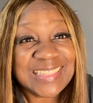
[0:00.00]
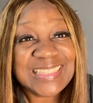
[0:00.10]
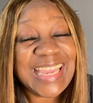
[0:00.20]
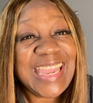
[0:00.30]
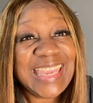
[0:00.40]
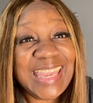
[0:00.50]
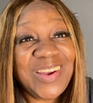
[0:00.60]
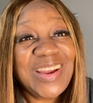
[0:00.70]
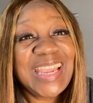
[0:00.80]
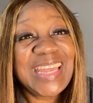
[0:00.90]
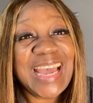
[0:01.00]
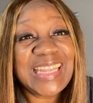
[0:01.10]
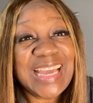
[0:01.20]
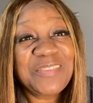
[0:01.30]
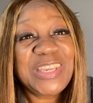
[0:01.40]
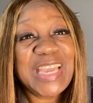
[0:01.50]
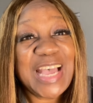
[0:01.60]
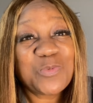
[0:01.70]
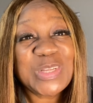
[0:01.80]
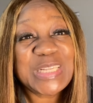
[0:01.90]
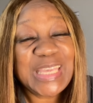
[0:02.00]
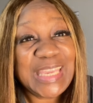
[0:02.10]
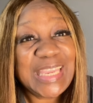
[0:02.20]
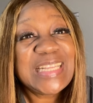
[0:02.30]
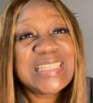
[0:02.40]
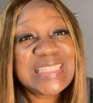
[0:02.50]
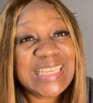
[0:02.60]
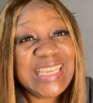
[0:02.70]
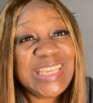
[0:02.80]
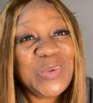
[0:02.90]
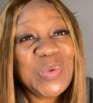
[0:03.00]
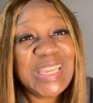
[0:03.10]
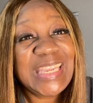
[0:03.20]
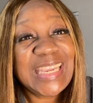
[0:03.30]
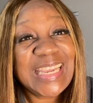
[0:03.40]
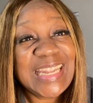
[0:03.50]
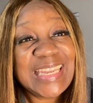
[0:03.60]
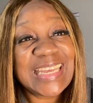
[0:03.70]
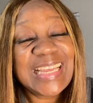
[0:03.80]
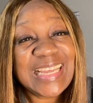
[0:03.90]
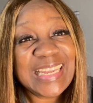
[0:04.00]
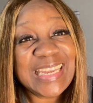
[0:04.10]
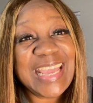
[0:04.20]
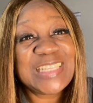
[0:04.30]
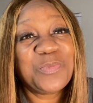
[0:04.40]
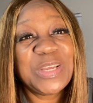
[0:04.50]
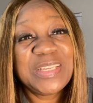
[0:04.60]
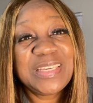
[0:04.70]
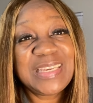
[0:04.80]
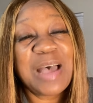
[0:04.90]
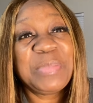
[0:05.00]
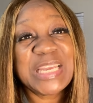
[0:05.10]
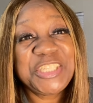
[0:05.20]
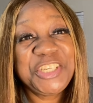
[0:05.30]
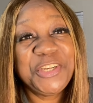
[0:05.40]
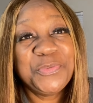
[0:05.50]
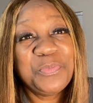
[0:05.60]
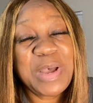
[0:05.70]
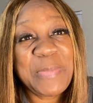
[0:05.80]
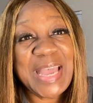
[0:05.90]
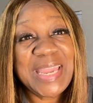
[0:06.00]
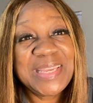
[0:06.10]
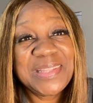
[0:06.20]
Take care, and I love you guys once again. See you in the next one. God bless you. Bye-bye.